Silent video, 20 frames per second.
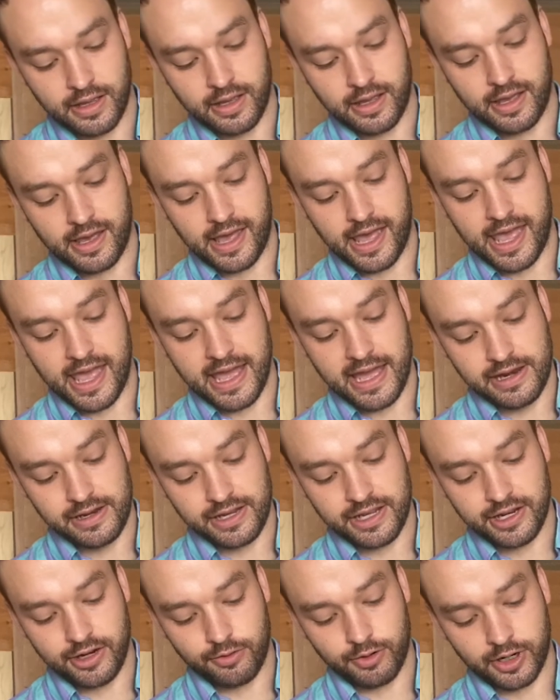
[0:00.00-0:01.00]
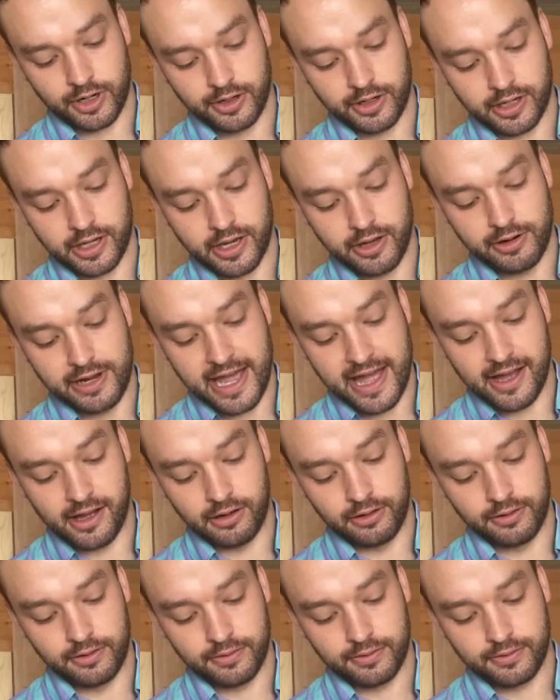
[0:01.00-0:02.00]
And here we're going to go
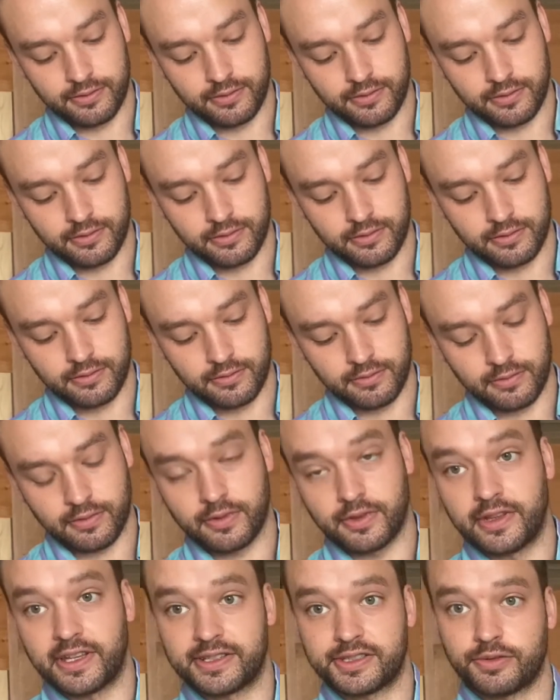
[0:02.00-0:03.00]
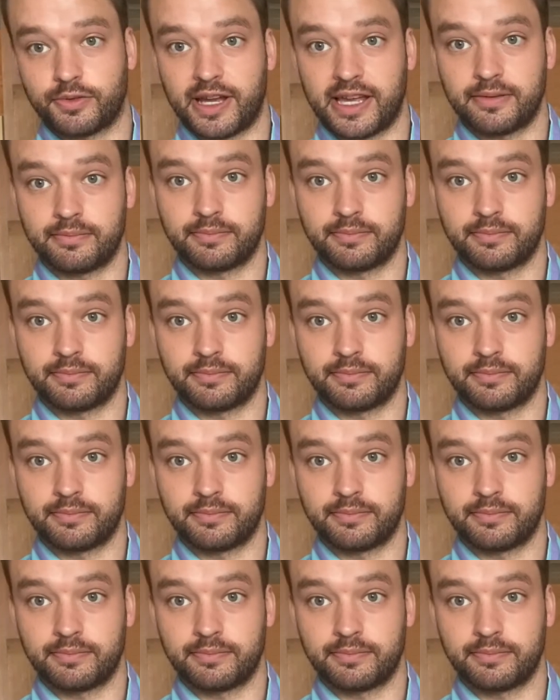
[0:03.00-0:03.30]
down this way.